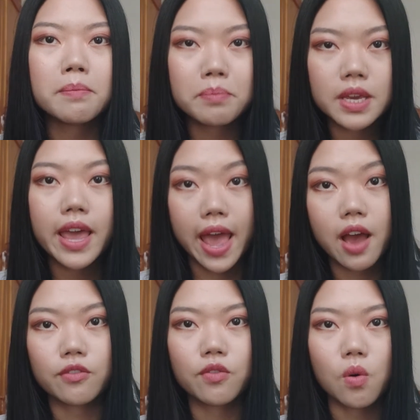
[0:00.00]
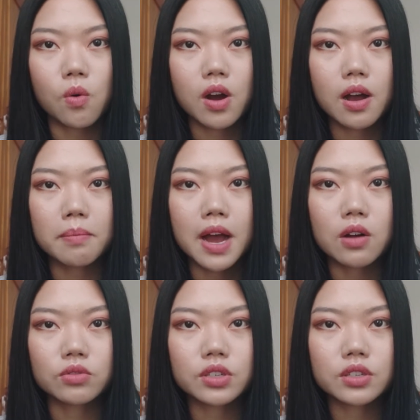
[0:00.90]
be careful
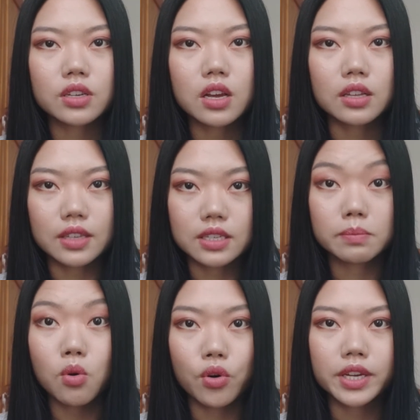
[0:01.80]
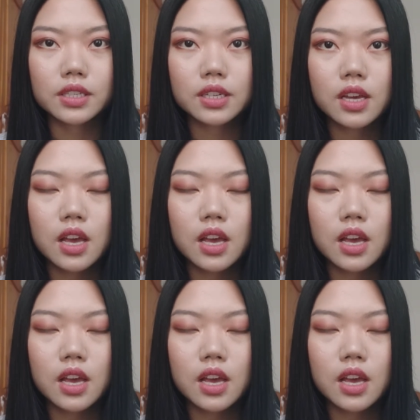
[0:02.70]
about uh, this point.